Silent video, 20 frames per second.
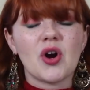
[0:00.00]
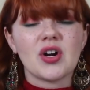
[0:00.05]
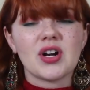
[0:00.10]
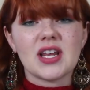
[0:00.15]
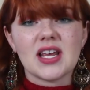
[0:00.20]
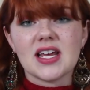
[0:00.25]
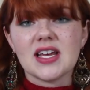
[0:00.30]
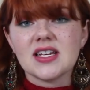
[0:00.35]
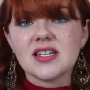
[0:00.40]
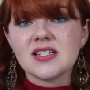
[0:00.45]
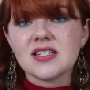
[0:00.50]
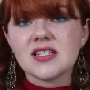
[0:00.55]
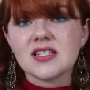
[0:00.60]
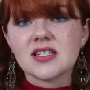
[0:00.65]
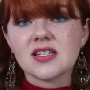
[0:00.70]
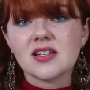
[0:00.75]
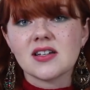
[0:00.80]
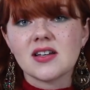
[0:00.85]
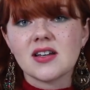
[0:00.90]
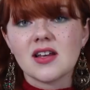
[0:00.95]
part
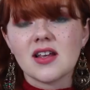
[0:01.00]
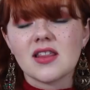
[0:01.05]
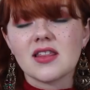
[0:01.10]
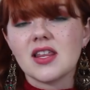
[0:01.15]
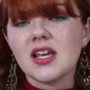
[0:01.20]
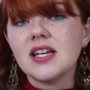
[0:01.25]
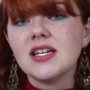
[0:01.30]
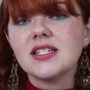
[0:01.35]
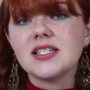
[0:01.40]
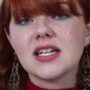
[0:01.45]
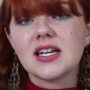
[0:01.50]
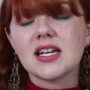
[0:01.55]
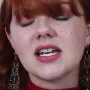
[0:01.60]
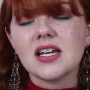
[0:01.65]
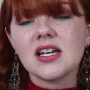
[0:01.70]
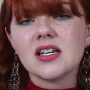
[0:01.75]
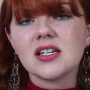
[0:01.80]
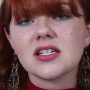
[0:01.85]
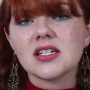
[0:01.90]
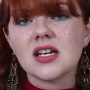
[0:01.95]
is they did
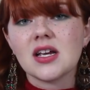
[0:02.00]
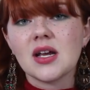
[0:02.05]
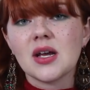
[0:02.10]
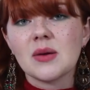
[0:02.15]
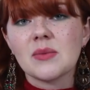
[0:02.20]
it